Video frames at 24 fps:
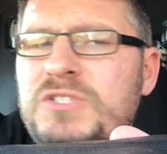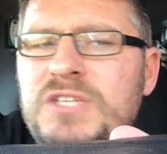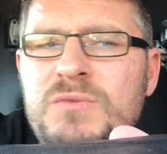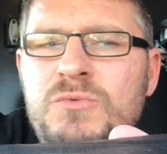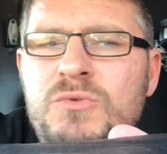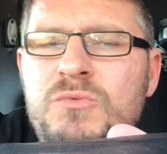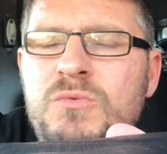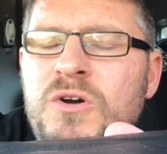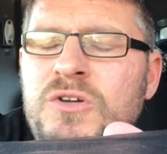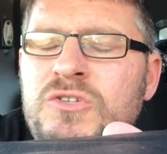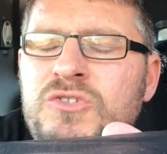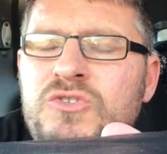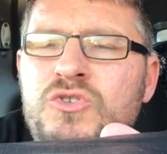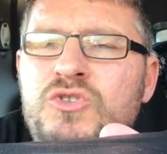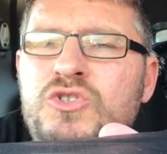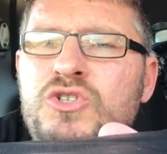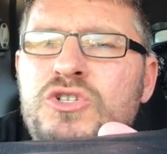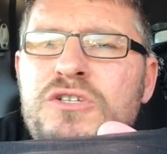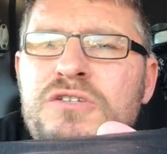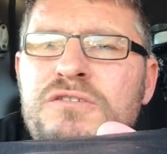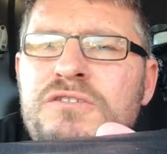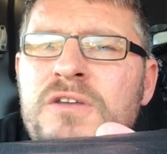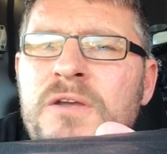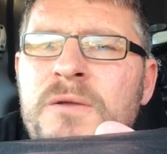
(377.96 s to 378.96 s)
say, well, why don't you
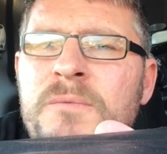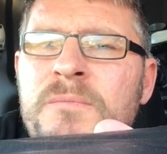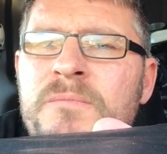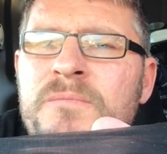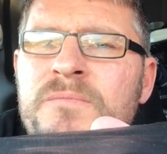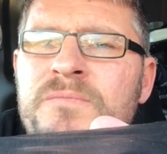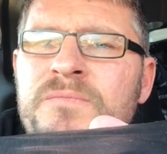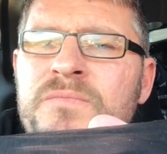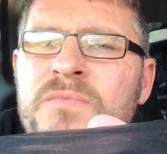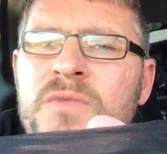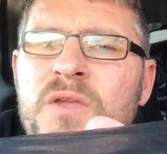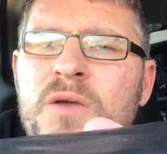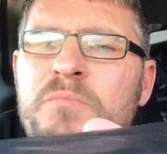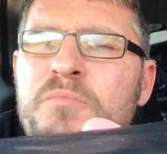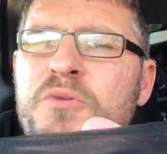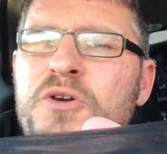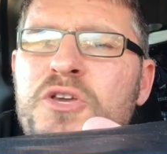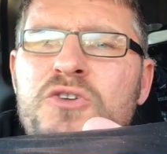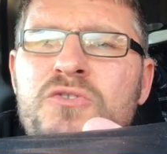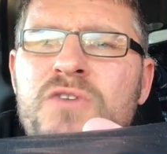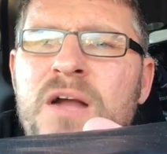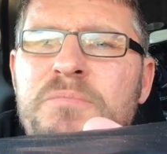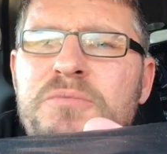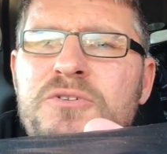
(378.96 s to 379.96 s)
just put
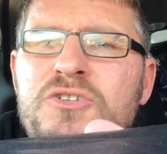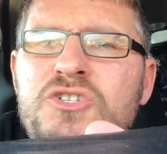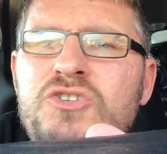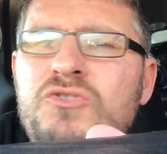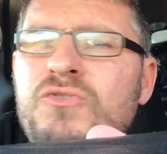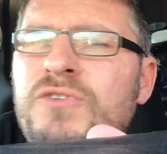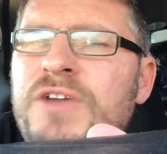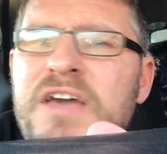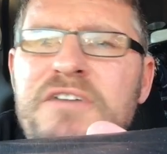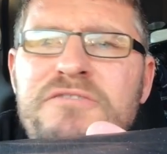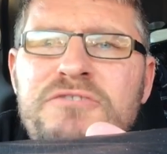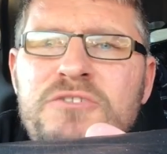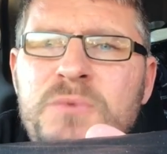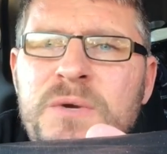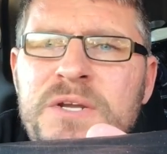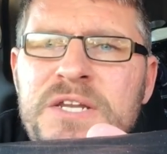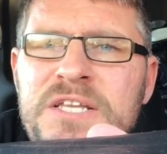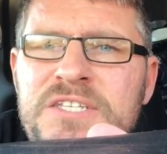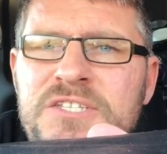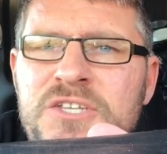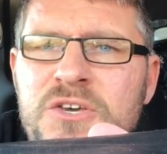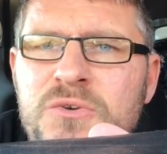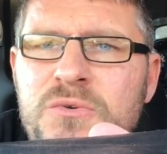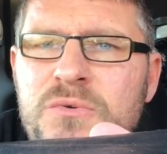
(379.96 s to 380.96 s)
your aperture on
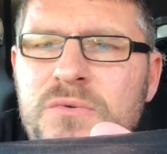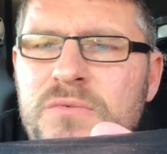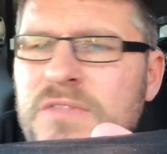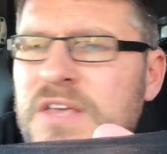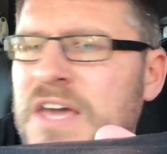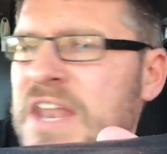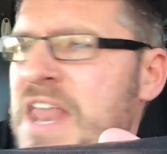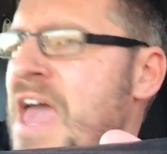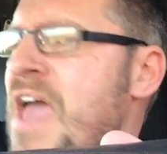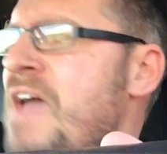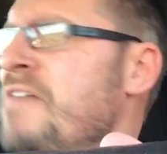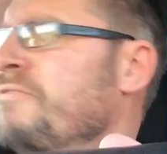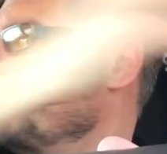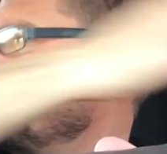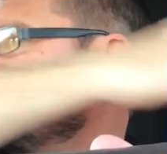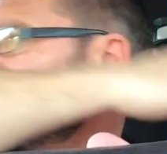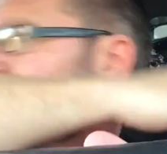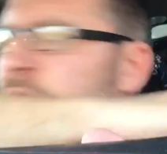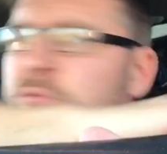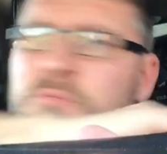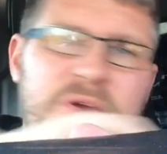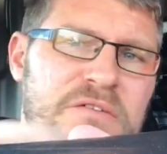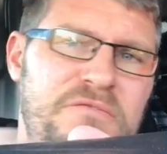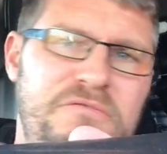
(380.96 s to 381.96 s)
f22, then
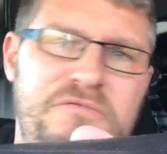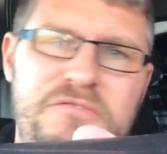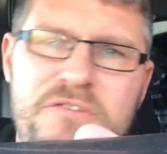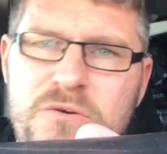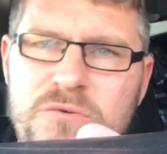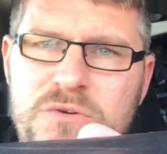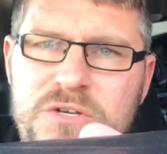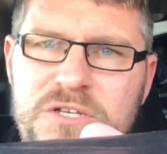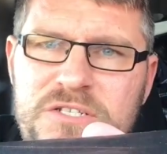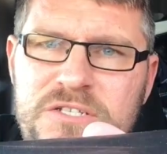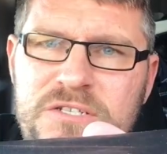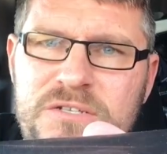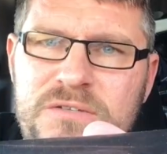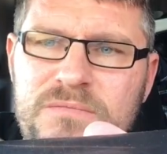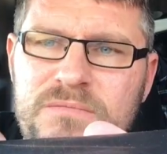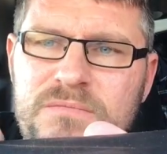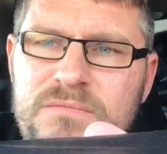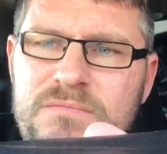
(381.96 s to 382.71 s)
everything will be in focus.